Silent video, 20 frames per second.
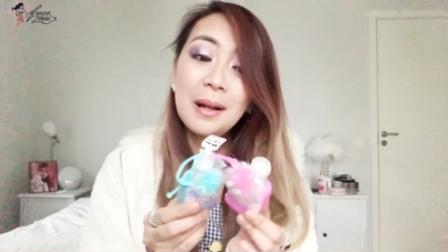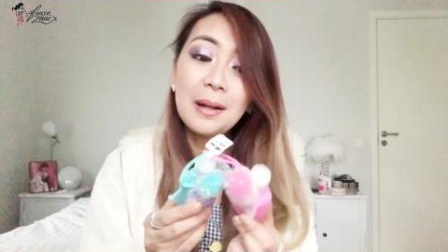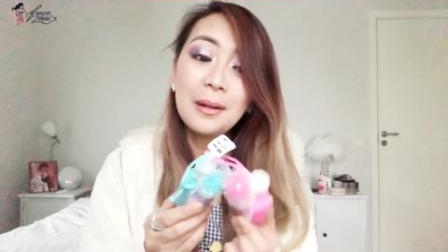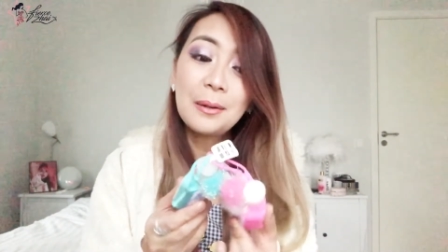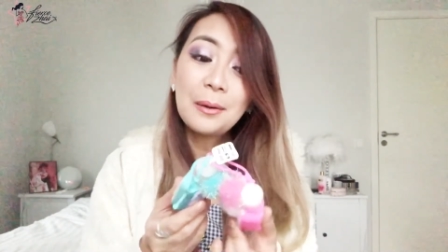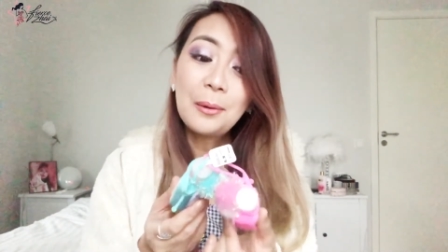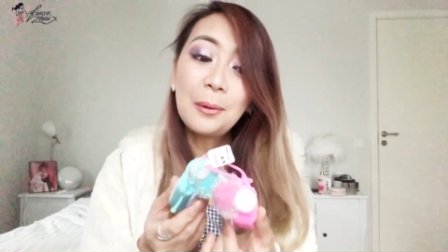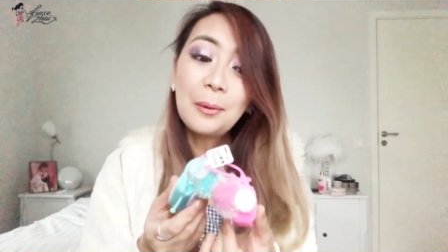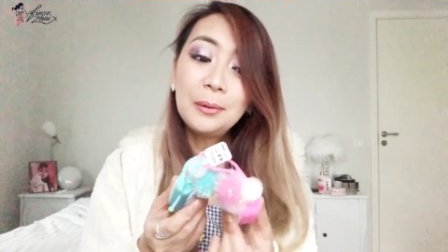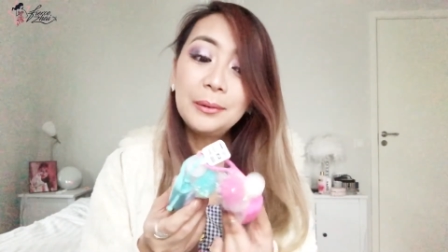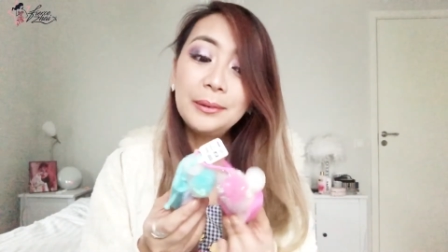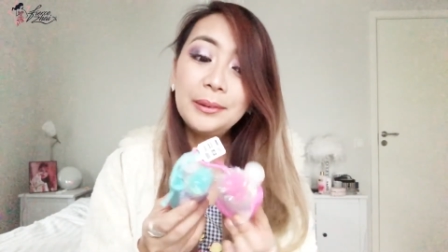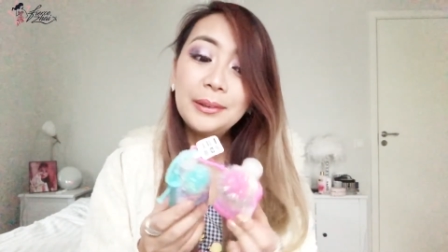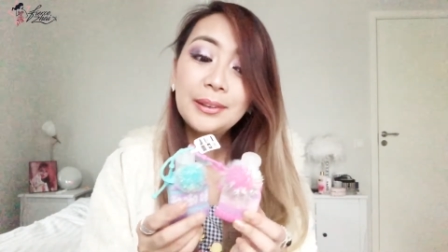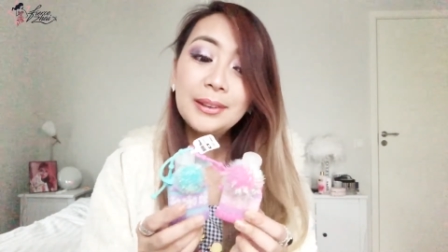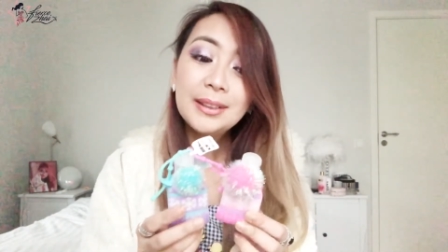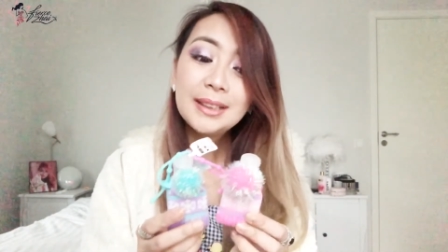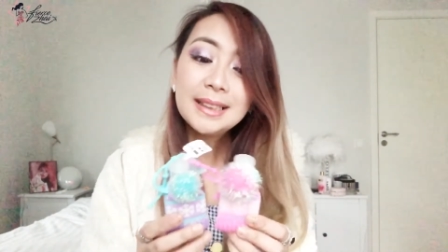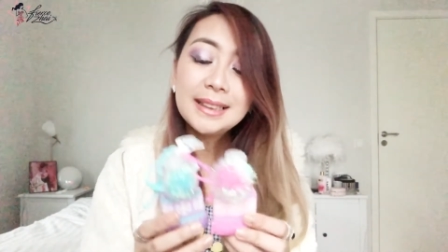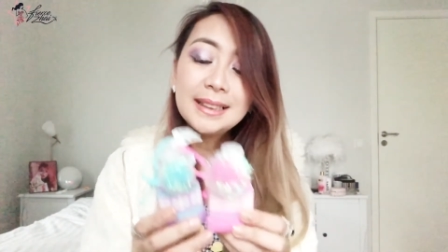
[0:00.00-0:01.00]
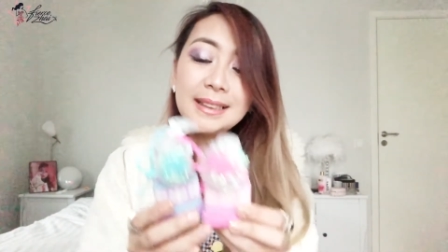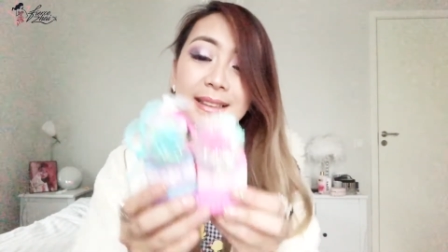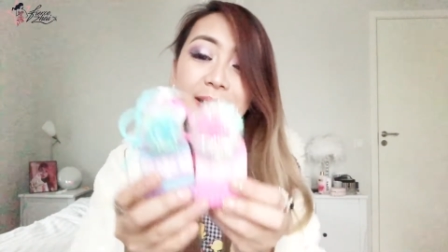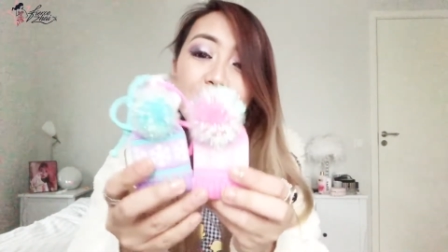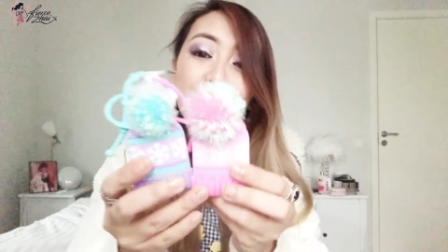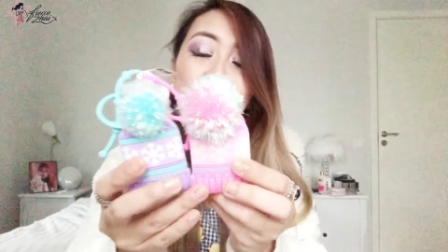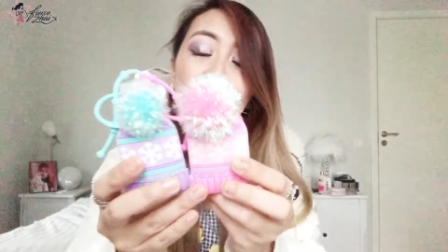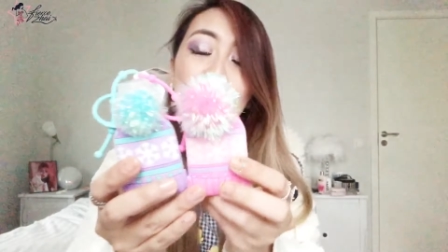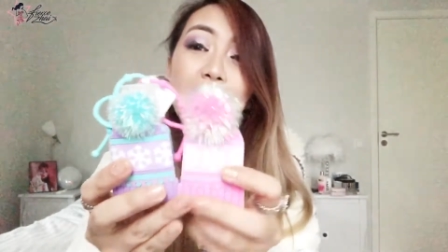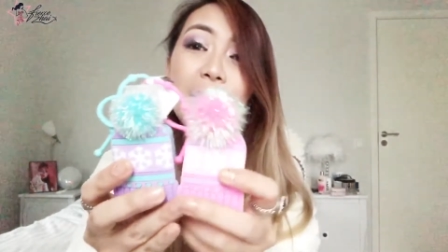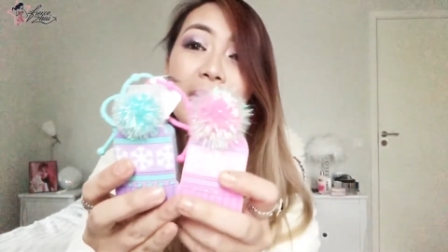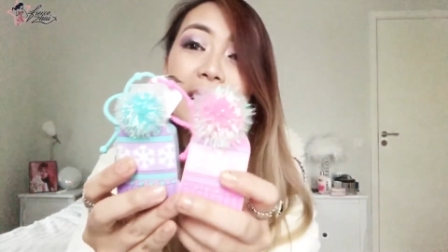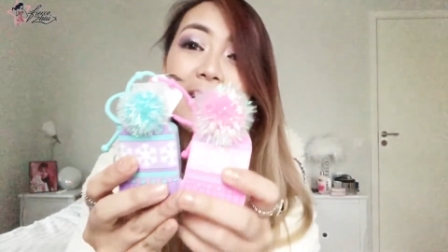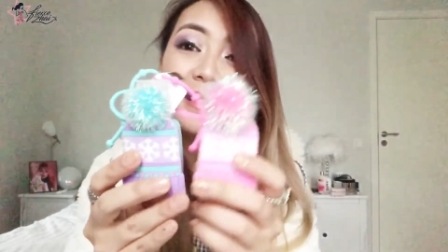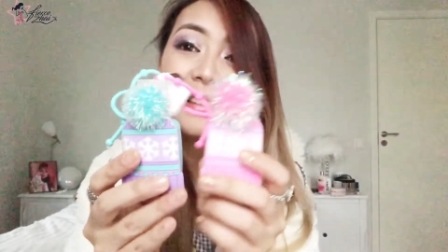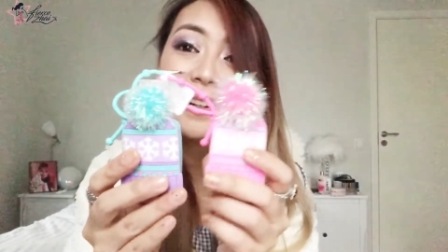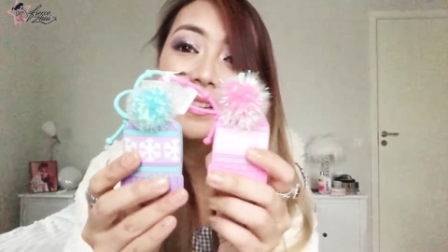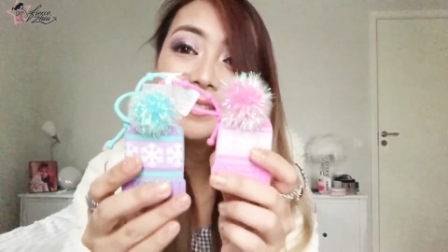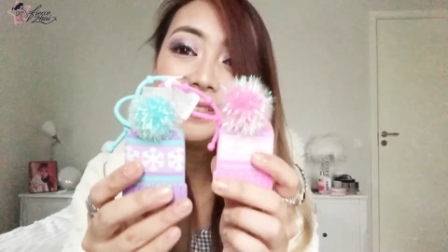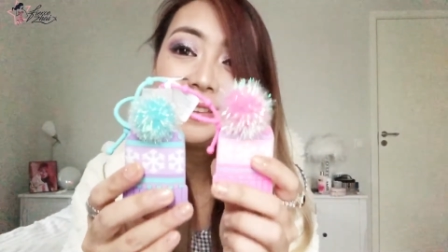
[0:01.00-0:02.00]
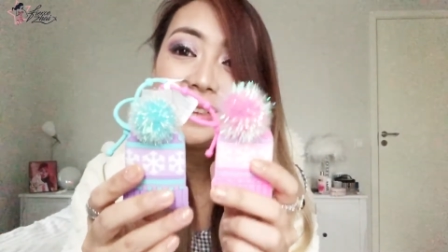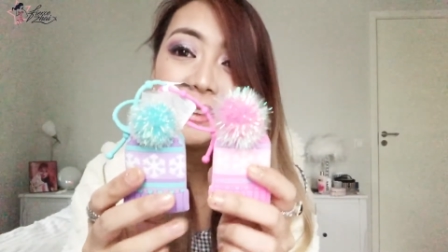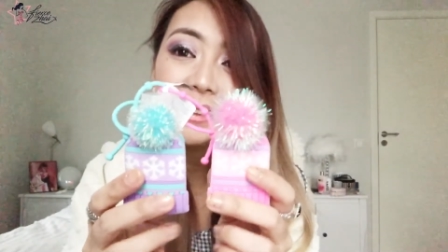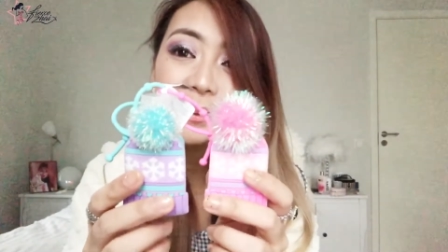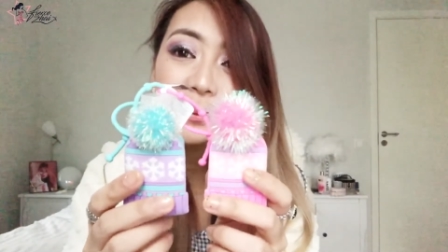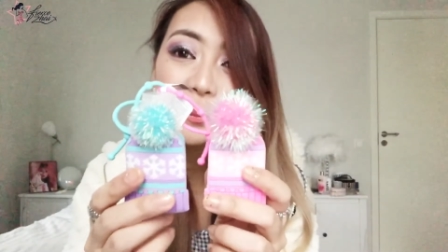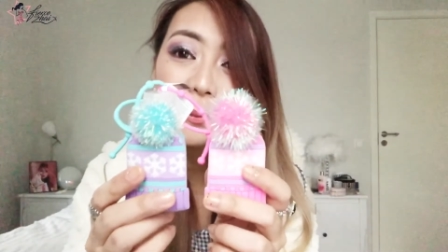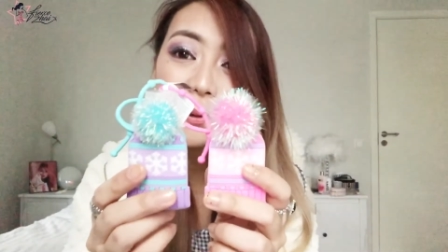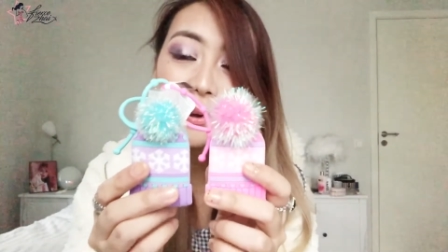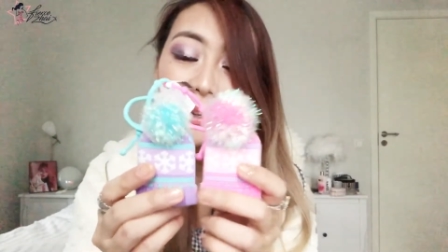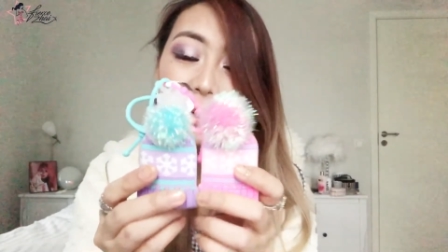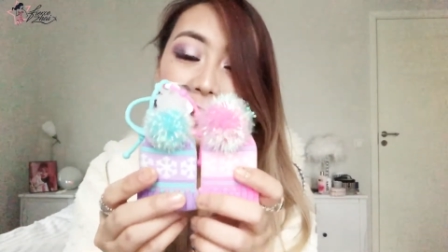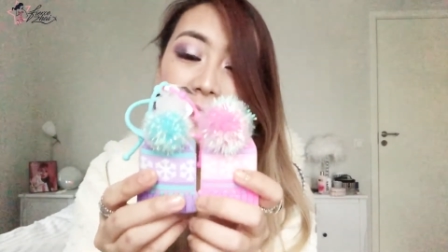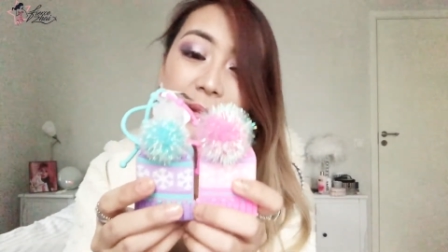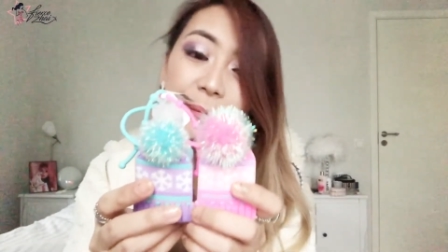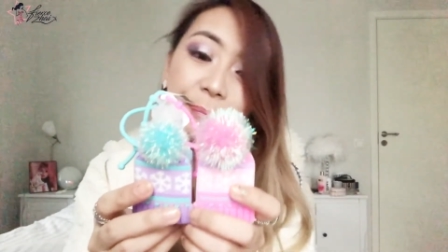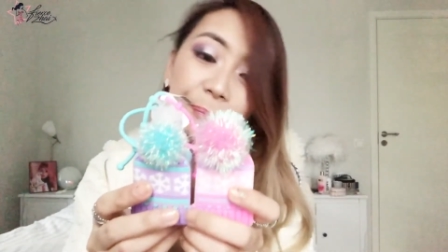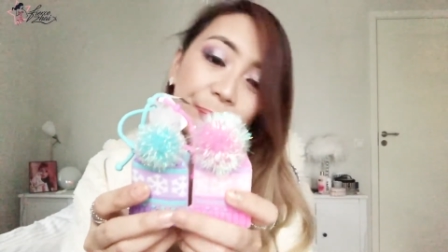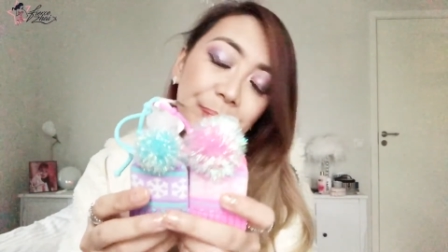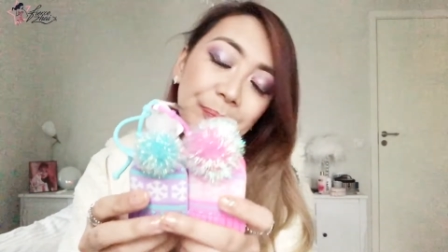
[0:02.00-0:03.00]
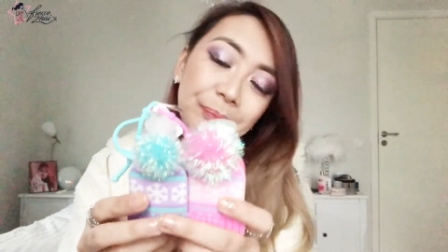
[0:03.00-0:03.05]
holders. So I got this one